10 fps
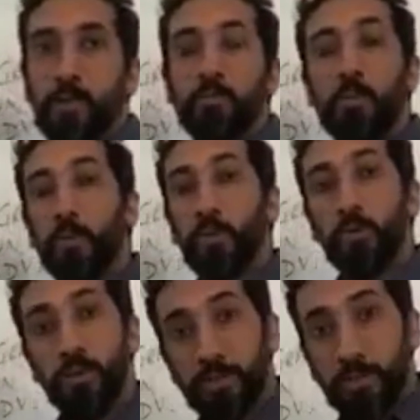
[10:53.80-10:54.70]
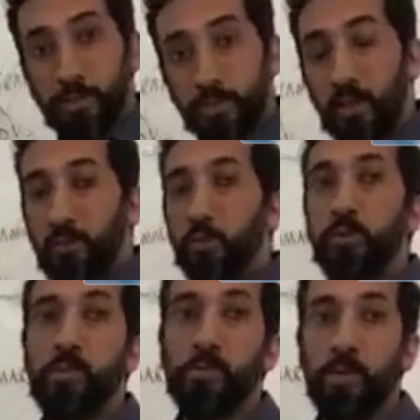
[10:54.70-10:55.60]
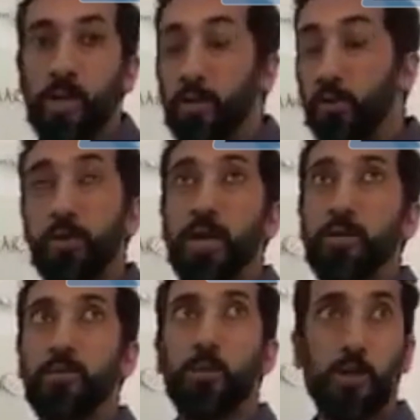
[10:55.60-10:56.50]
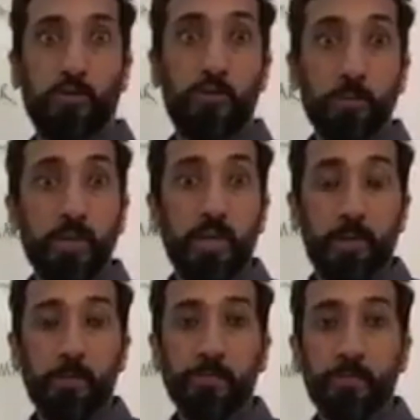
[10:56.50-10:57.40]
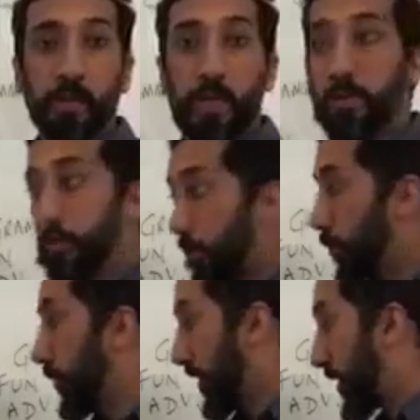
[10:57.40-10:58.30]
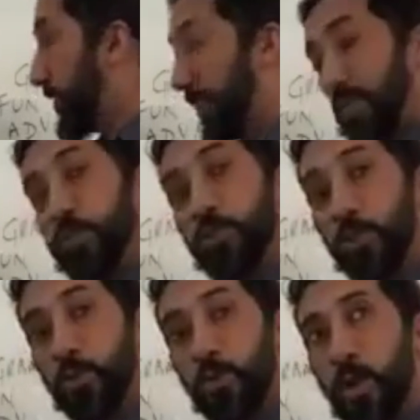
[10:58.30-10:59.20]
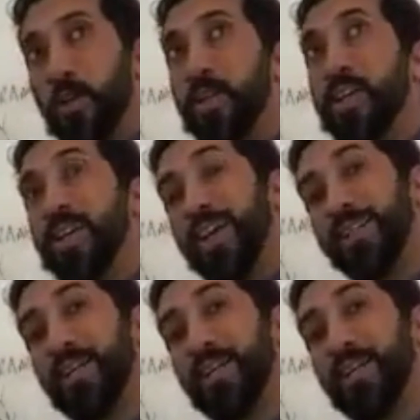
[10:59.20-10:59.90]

But when you listen to stuff, you remember. I know that worked for me. I listened to a lot of lectures on the Quran, and